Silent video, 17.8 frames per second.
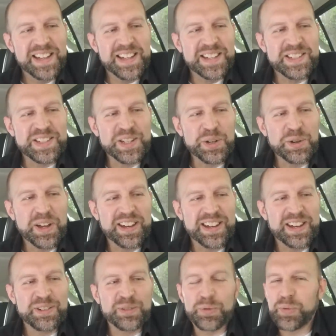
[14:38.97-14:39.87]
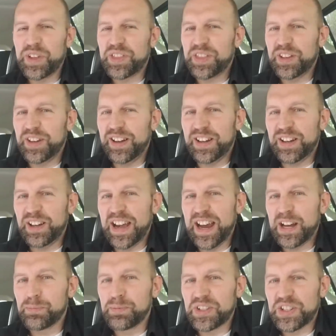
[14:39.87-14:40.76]
So, and, and with uh,
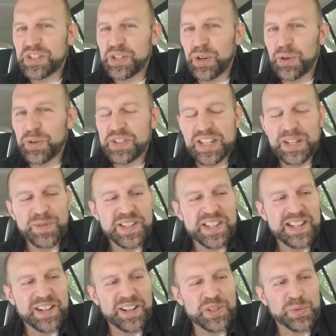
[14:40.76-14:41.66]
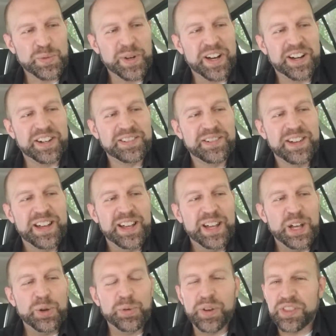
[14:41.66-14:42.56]
Adam Stokes, he was there as well
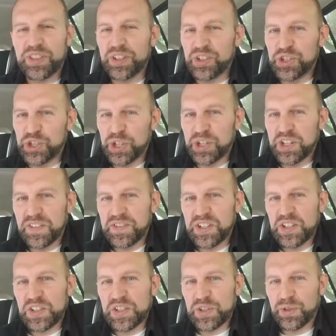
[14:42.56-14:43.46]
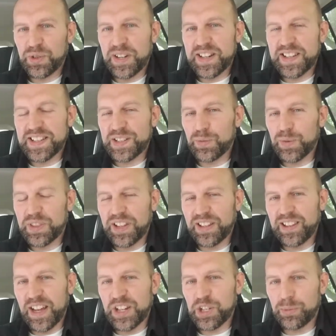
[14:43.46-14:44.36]
with the Church of Jesus Christ, with the
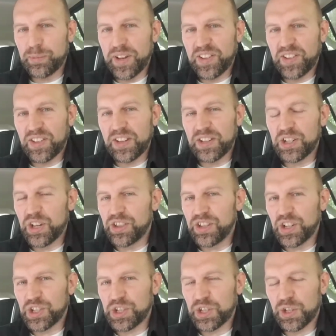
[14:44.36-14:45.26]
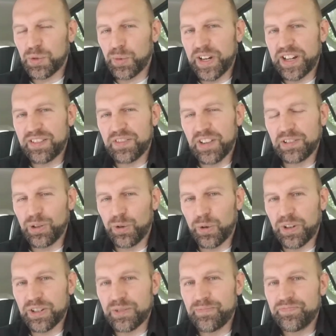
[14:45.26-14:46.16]
Elijah message, the assured way of the
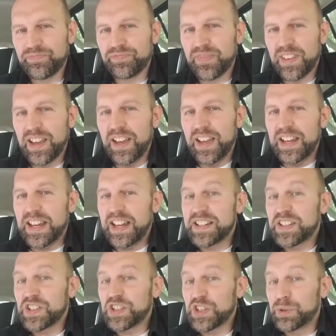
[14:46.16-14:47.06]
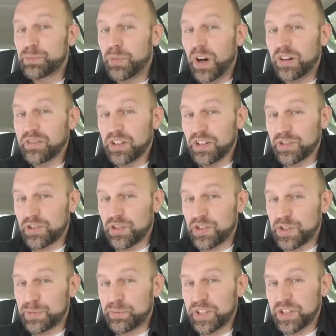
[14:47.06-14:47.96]
Lord. It's a smaller
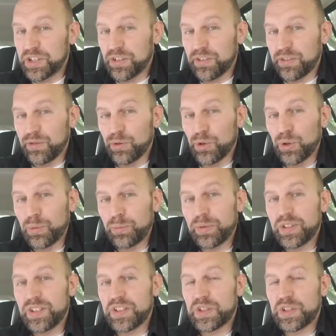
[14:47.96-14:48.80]
splinter group.